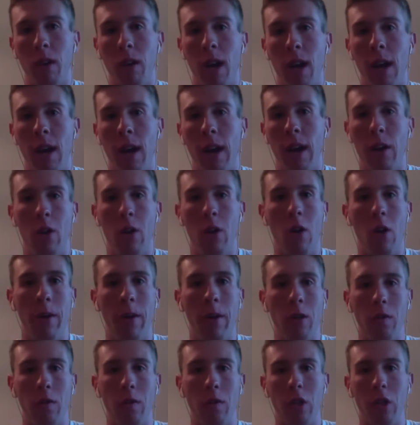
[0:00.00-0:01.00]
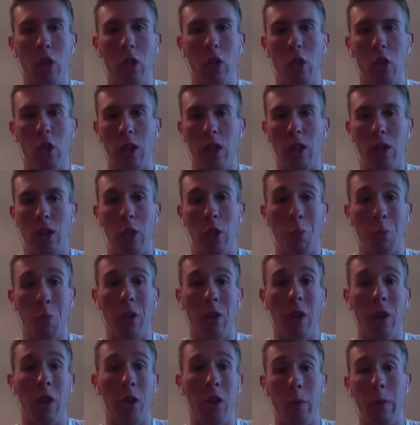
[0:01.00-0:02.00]
I don't know how much of it's just like these
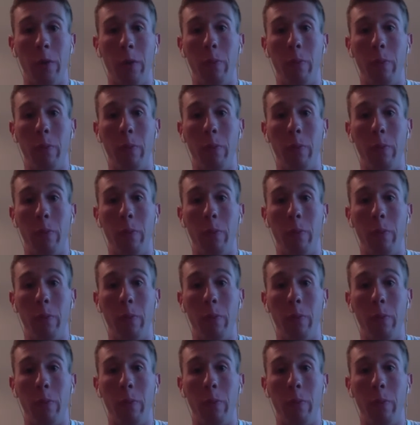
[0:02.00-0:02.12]
players have